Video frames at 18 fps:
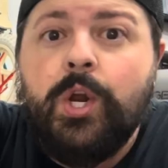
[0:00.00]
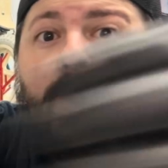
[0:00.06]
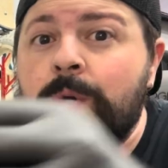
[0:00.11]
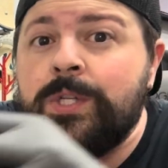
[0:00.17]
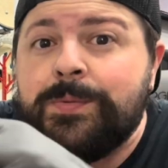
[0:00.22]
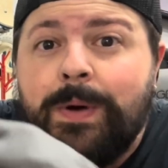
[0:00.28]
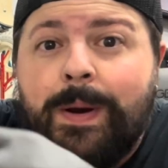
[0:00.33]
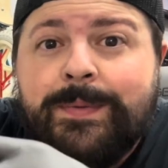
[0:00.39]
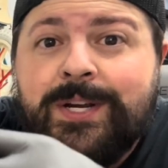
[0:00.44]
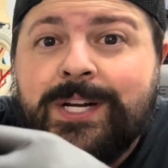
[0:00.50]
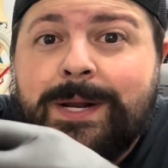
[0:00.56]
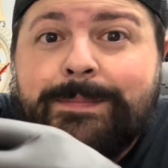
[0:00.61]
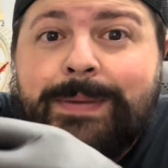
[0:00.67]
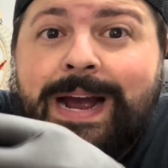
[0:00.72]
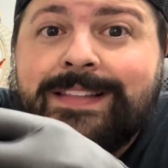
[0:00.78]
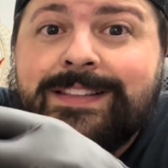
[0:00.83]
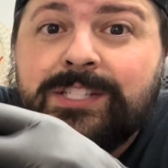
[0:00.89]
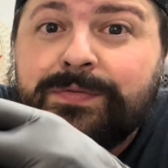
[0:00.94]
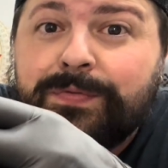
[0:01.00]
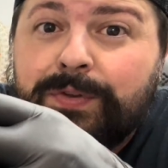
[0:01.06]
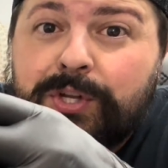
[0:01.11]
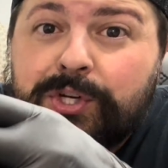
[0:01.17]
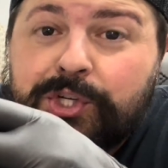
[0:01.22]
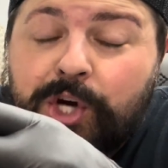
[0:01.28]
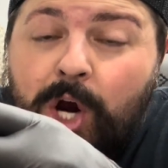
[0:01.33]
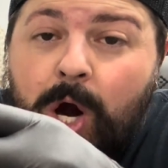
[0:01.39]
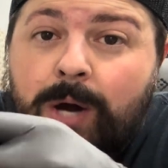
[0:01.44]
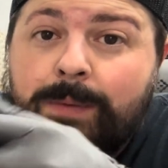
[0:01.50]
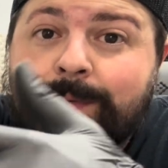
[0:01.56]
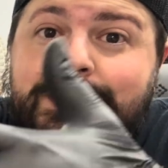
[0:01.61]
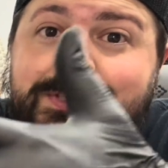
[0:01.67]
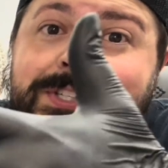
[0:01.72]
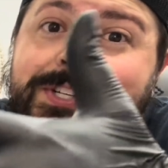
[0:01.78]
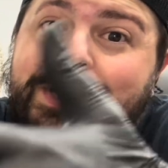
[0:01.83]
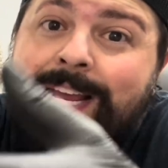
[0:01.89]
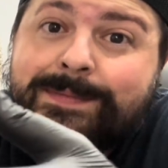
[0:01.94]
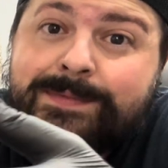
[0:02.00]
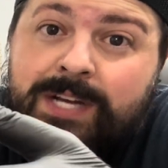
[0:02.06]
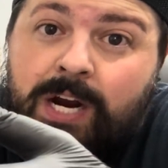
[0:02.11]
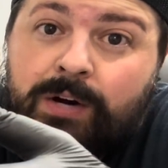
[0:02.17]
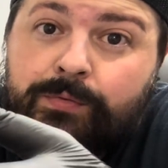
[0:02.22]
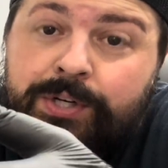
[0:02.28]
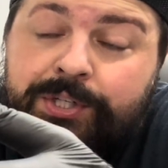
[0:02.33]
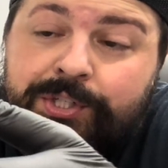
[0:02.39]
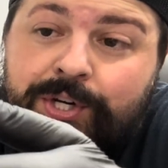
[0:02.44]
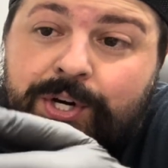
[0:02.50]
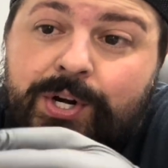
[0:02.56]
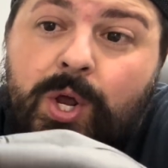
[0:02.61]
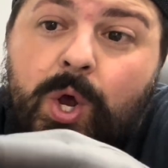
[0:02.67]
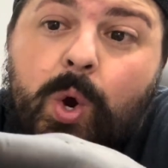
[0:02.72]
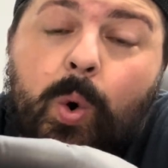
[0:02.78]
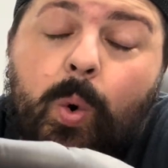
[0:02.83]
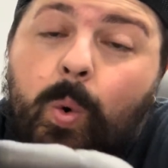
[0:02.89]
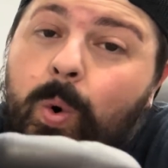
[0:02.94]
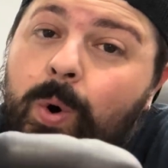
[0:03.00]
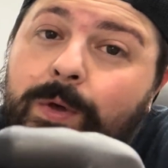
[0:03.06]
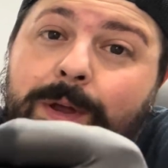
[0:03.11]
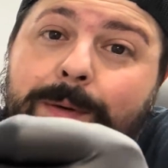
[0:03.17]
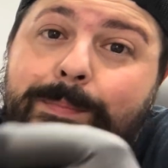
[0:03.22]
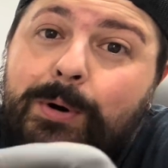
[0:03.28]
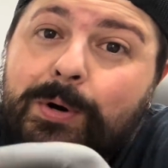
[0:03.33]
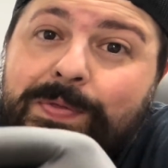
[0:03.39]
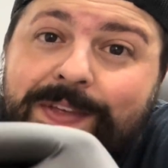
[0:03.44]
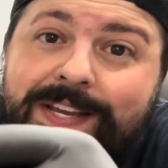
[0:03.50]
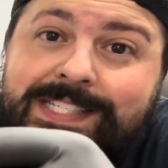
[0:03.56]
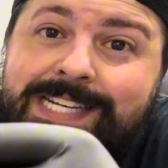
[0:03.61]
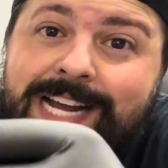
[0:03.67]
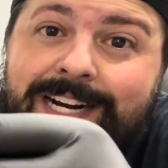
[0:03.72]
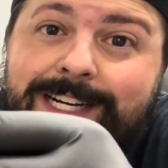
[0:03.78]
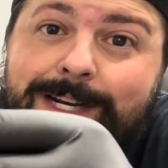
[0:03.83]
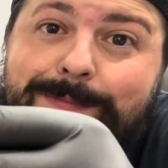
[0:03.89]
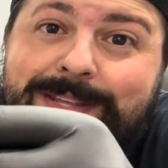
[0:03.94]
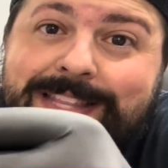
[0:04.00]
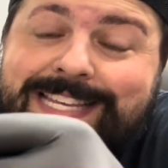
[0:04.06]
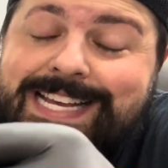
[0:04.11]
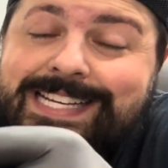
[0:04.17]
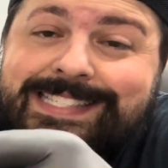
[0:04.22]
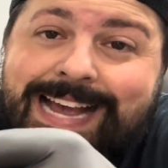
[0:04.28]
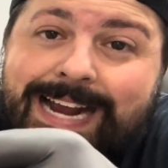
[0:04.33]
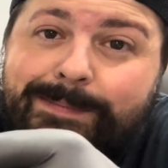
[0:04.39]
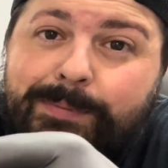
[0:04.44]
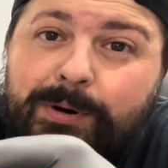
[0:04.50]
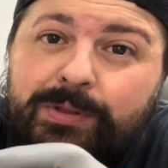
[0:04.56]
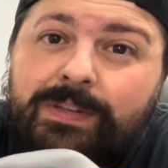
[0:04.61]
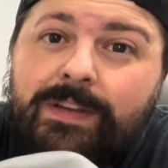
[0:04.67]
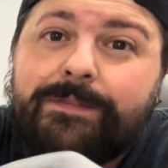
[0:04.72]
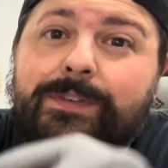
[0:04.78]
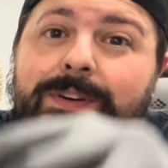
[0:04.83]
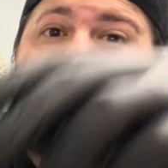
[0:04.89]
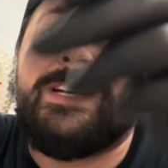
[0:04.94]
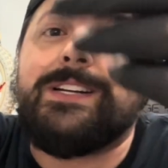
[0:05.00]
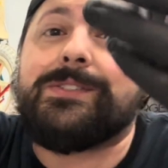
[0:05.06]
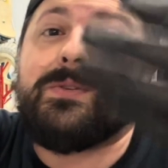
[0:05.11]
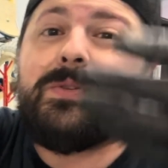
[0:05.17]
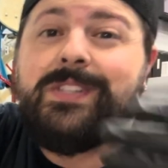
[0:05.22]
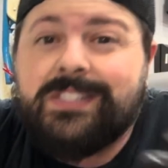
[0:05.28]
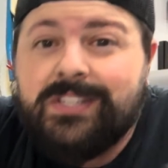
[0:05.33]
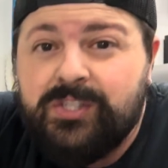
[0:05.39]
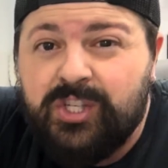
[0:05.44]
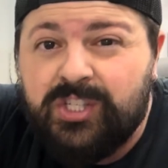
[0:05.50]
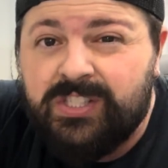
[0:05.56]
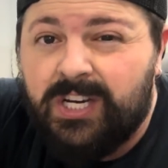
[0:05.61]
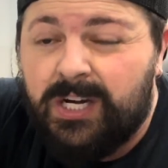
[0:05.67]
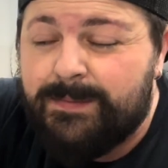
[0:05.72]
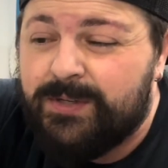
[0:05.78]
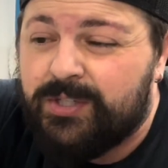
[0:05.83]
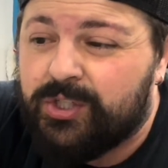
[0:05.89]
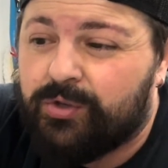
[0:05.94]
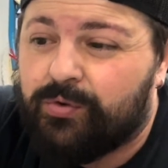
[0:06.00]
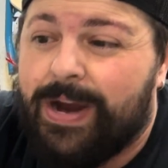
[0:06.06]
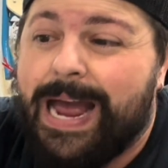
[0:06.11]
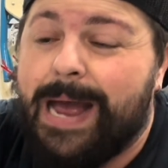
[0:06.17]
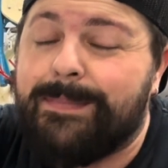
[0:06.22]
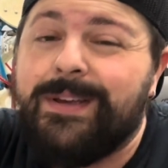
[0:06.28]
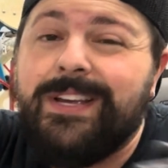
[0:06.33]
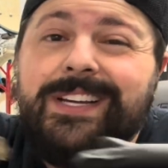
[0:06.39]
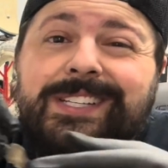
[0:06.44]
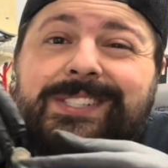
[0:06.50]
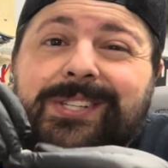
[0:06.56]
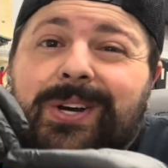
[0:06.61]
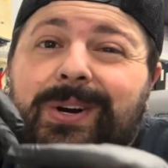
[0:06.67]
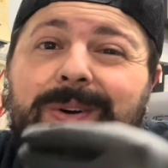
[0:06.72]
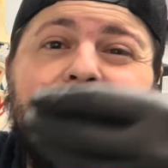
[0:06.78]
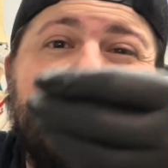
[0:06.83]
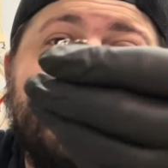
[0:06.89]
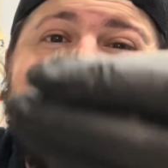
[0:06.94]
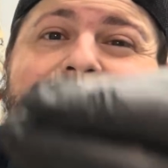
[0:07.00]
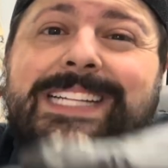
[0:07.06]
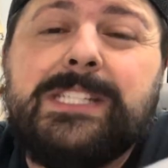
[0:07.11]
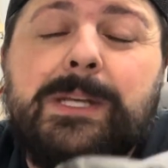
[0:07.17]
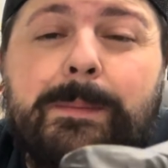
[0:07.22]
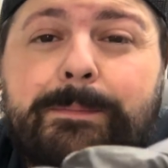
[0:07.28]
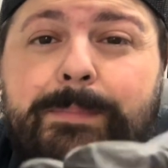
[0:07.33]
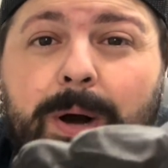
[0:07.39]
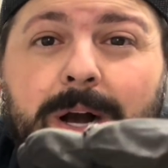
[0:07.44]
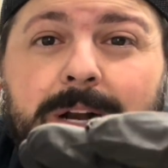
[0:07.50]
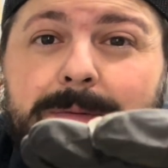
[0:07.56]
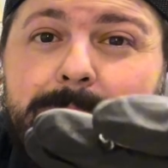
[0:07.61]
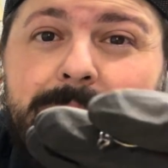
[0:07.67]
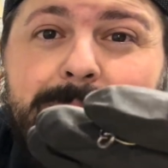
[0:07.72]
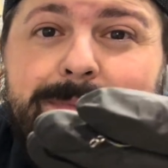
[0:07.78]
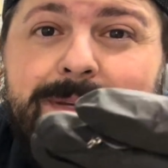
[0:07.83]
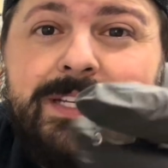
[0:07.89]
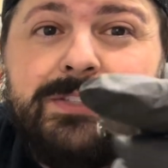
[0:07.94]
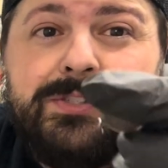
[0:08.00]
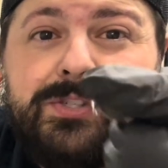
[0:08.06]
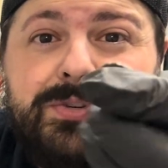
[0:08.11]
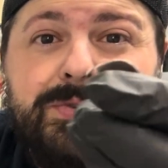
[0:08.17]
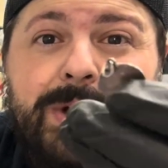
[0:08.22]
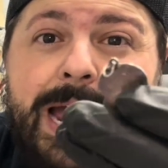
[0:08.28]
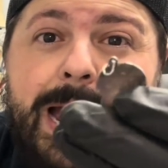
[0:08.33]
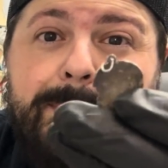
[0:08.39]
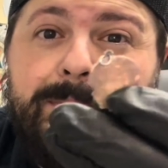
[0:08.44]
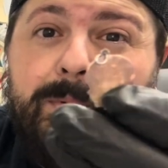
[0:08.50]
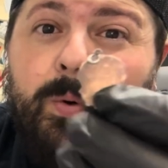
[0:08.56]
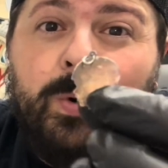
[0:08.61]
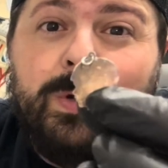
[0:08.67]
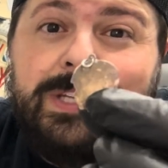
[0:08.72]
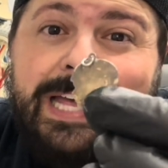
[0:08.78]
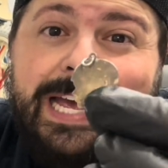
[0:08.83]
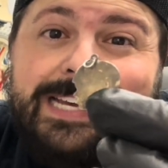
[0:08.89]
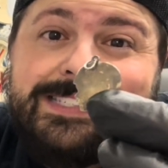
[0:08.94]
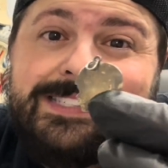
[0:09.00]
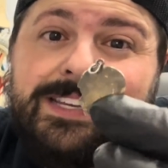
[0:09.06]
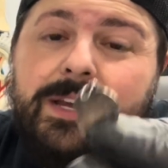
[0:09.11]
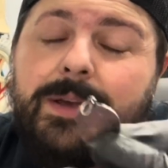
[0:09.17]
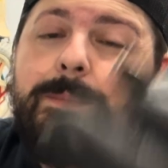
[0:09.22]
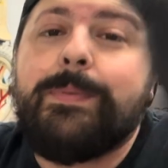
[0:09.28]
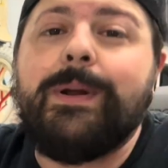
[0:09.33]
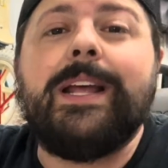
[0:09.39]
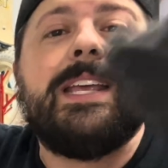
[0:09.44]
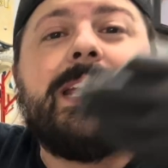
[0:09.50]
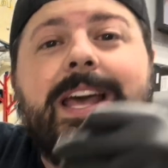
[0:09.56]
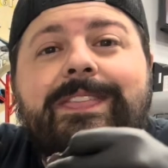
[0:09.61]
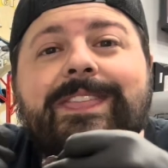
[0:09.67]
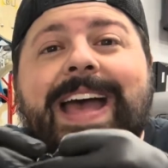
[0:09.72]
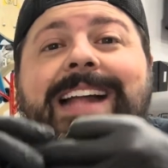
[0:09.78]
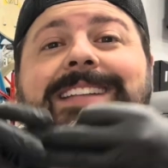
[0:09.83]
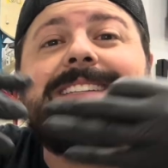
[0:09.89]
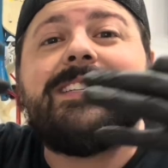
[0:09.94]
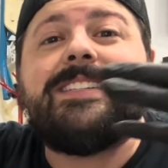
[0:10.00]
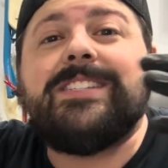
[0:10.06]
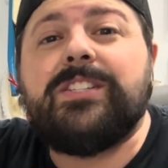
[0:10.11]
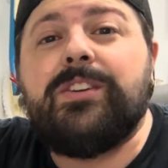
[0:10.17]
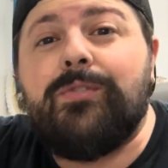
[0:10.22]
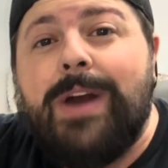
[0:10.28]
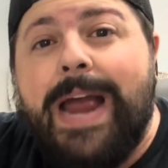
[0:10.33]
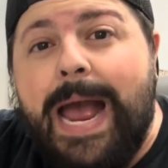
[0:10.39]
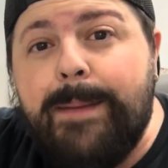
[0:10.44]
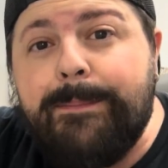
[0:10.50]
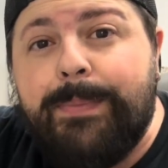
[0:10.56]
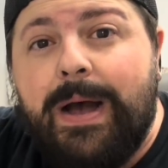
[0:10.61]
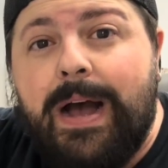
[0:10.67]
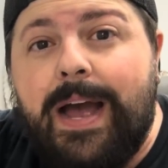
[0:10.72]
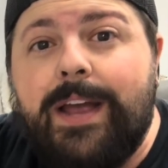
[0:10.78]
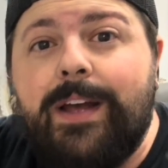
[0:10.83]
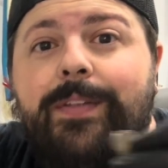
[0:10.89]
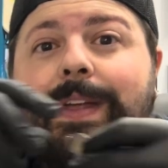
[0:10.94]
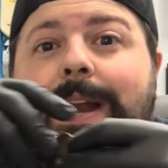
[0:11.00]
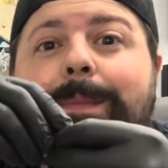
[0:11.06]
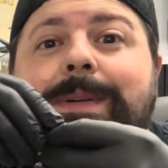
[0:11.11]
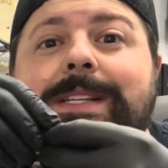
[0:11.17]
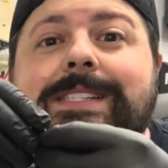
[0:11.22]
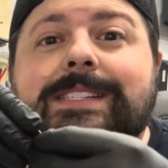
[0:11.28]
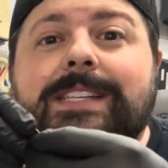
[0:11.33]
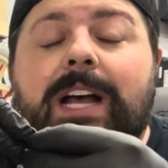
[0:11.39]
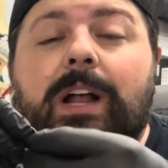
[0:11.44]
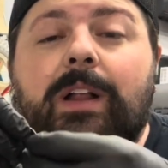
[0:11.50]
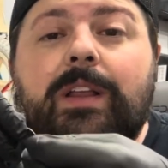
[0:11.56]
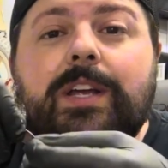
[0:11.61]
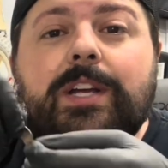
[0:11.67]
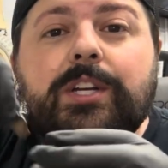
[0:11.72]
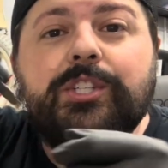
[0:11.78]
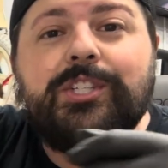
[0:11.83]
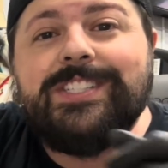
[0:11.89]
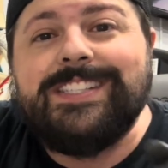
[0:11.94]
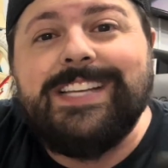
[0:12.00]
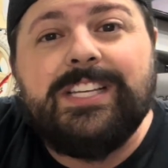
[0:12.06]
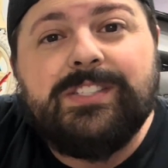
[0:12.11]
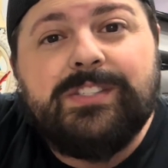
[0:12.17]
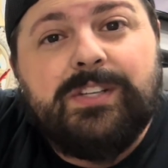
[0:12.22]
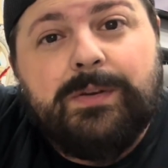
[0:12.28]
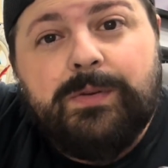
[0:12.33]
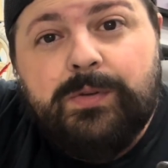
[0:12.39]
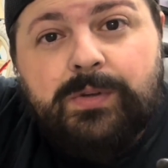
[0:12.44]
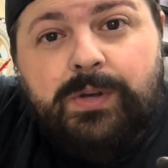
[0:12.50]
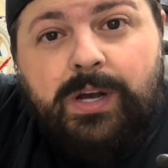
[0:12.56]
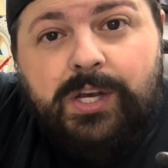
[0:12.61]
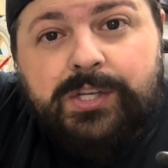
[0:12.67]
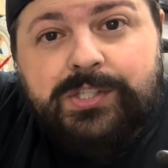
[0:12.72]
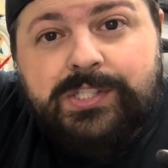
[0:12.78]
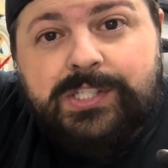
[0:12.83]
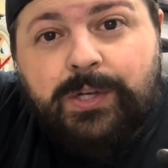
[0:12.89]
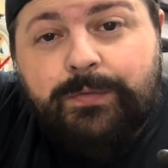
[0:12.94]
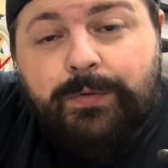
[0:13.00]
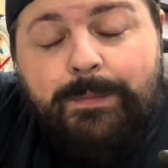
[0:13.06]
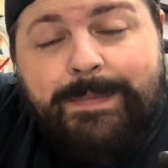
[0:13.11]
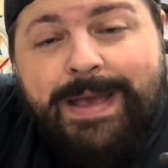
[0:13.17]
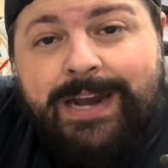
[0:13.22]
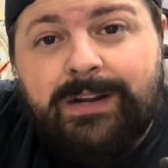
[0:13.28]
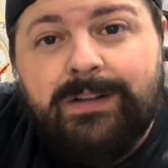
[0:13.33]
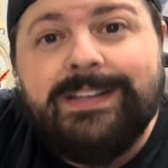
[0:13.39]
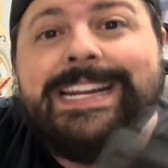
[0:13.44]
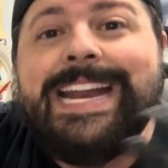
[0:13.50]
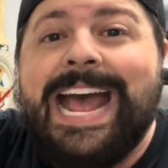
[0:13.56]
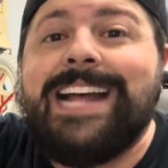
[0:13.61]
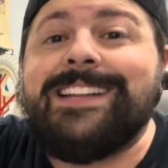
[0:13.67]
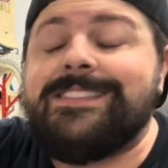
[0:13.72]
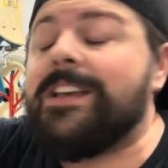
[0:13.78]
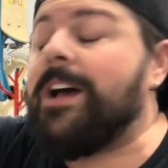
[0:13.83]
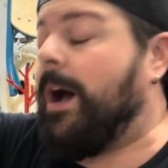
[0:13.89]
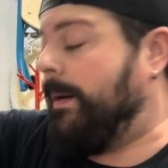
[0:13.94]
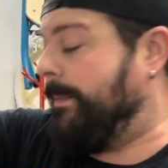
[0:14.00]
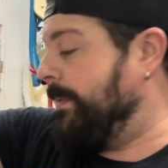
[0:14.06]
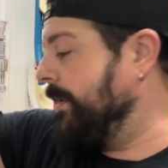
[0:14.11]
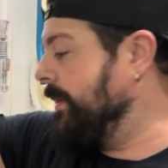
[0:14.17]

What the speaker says: one's probably going to buy this for the charm because their name's not Richard or their birthday is not going to be the exact birthday for here. So this is just going to be scrap. So it's $1 maybe in scrap or less. But again, that scrap pile that I'm going to sell just as silver metal, it adds up.